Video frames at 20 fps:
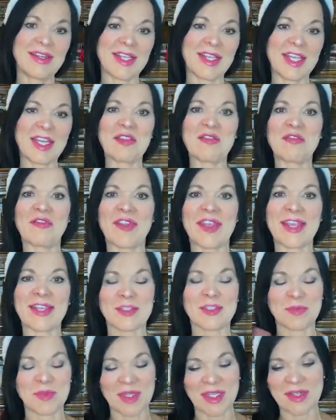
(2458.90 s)
in
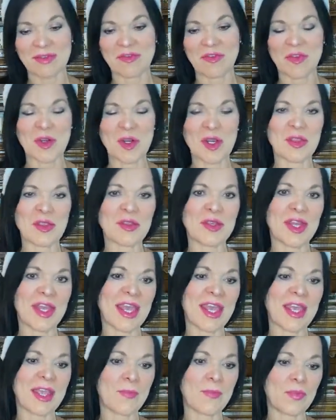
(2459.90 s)
advance, but for another
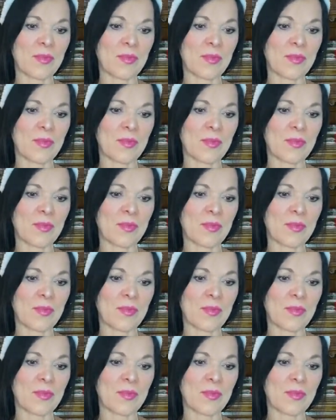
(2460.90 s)
day.